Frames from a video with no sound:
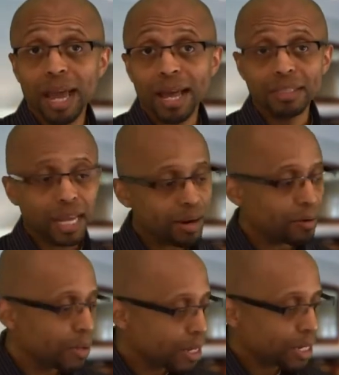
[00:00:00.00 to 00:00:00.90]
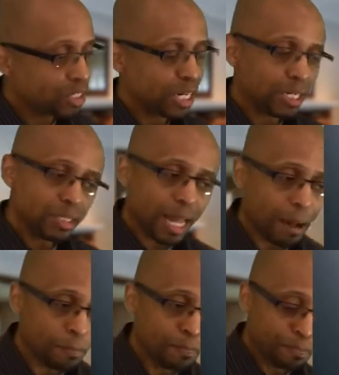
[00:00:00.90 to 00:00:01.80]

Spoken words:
guys. Now check this out.